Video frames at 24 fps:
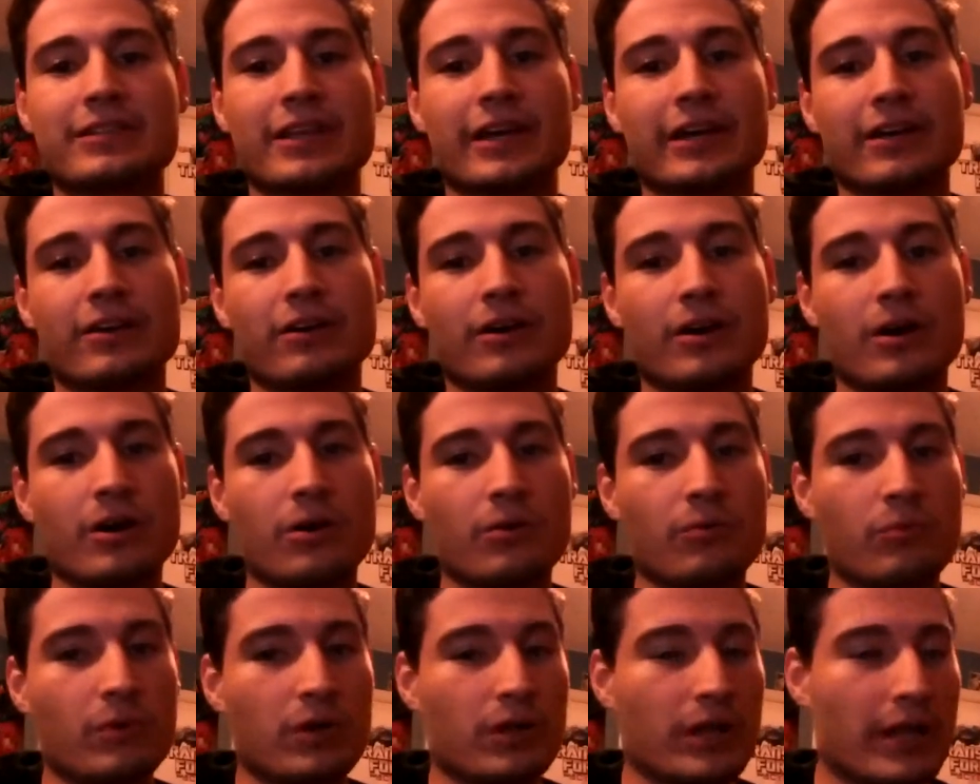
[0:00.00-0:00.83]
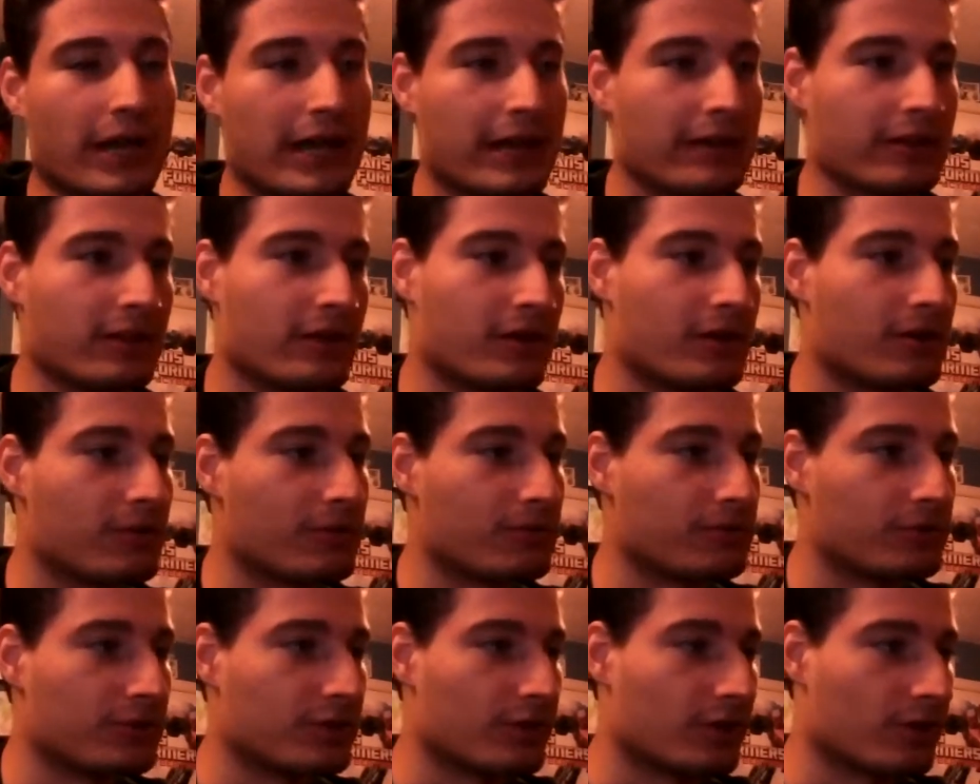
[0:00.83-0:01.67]
like, oh, well, Halo,
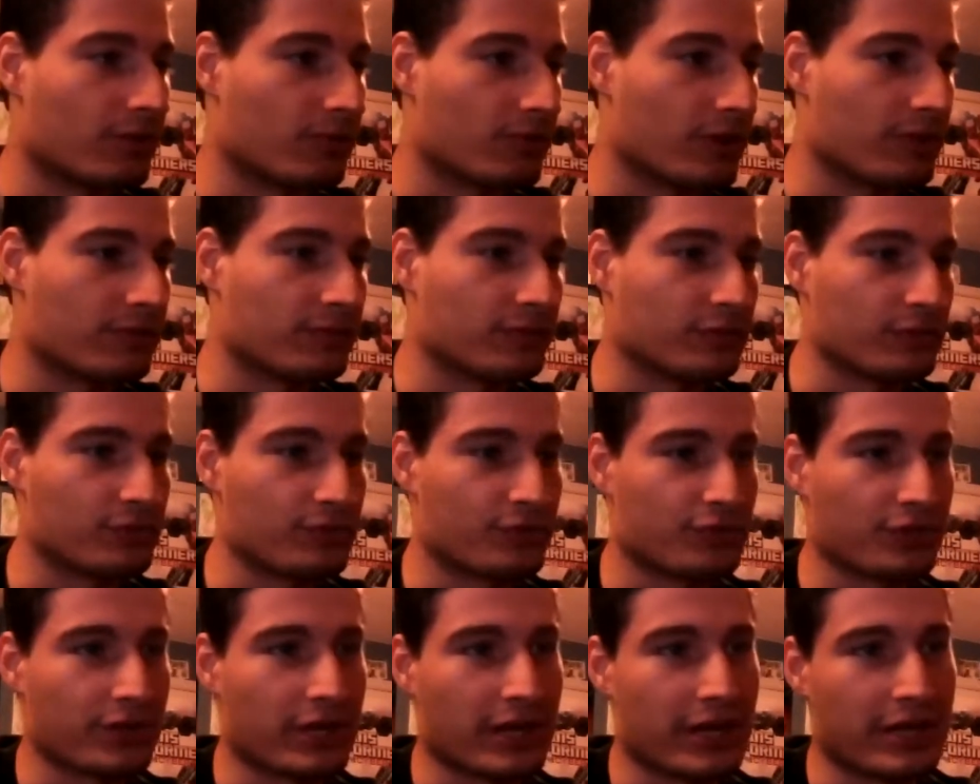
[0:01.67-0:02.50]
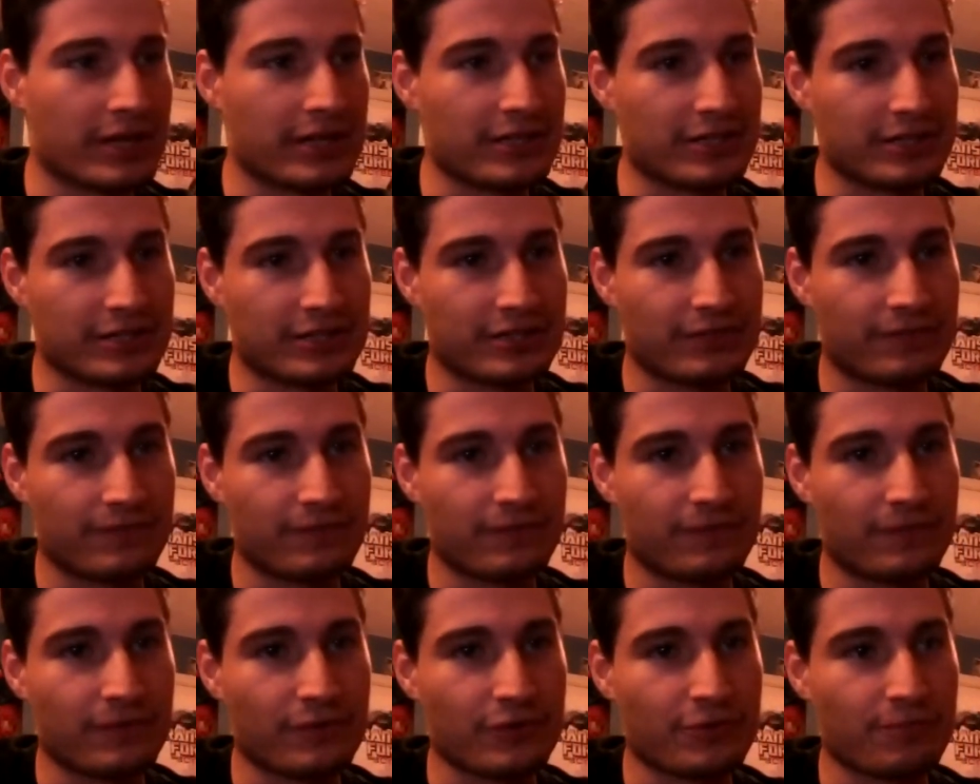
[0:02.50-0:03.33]
you know, revolutionized
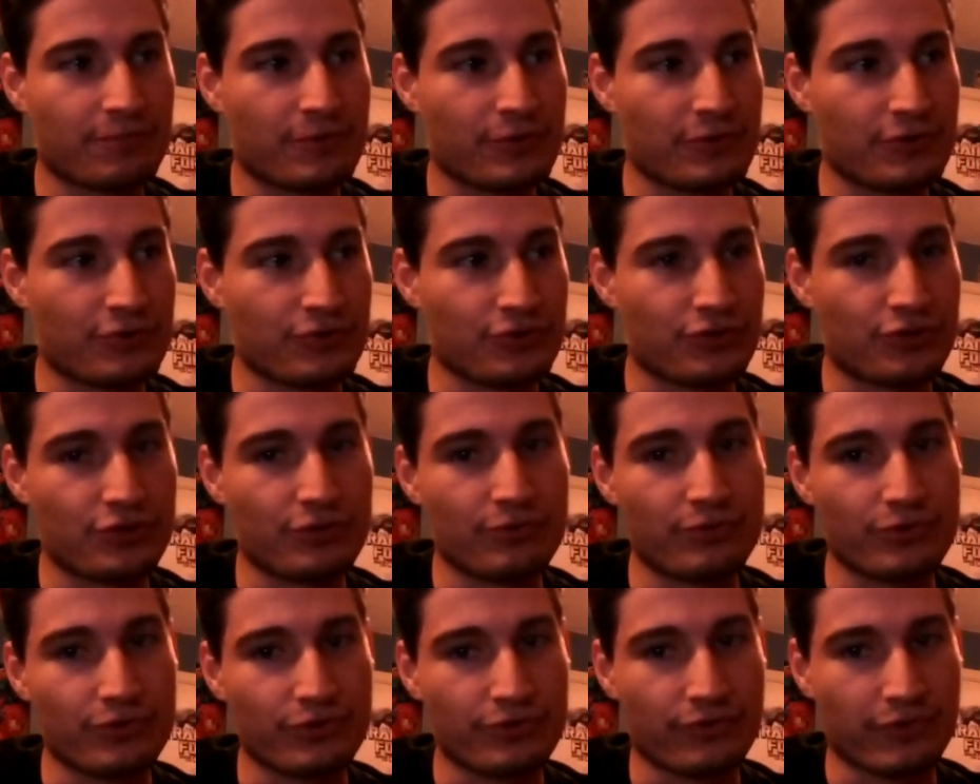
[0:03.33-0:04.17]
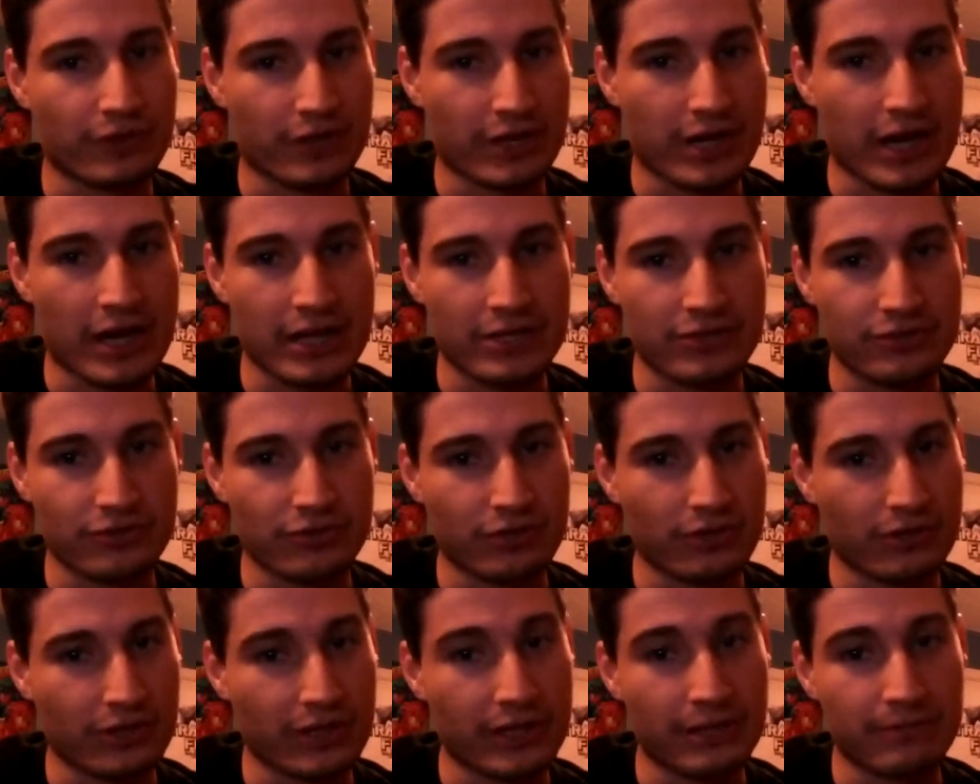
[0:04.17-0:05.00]
first-person shooters for the
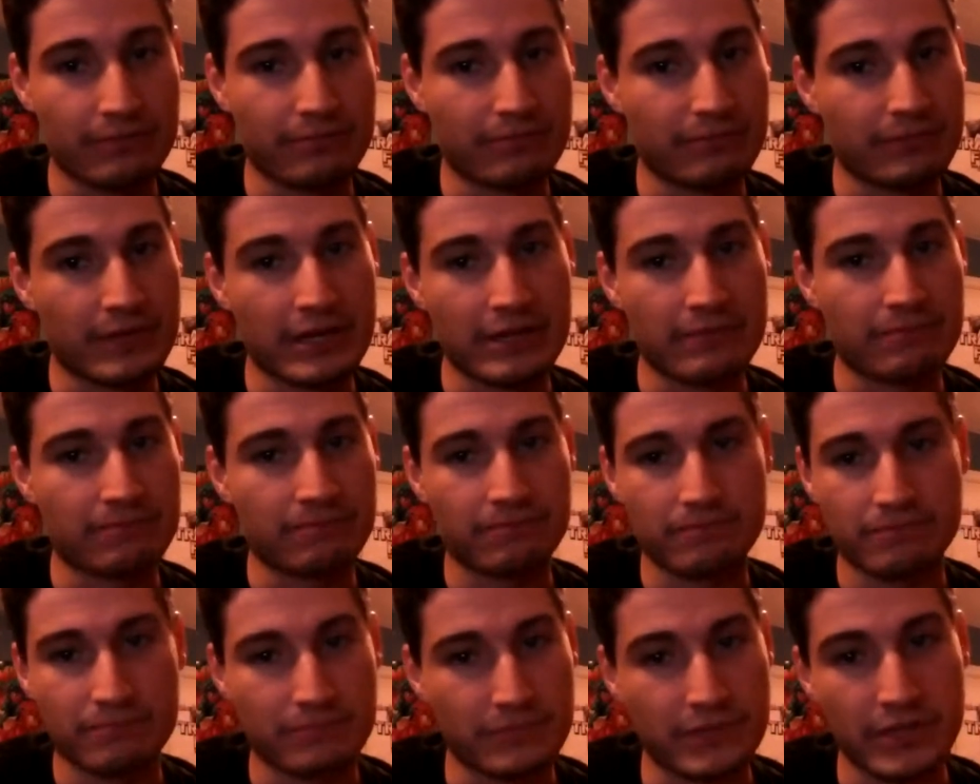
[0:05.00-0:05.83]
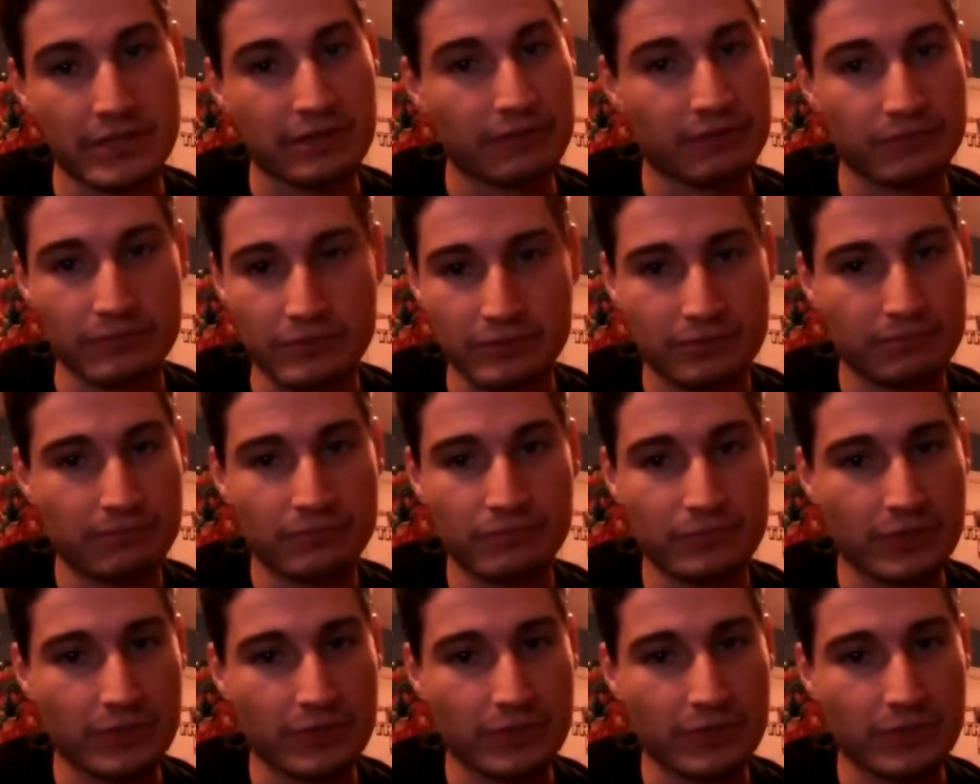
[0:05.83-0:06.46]
console. It didn't.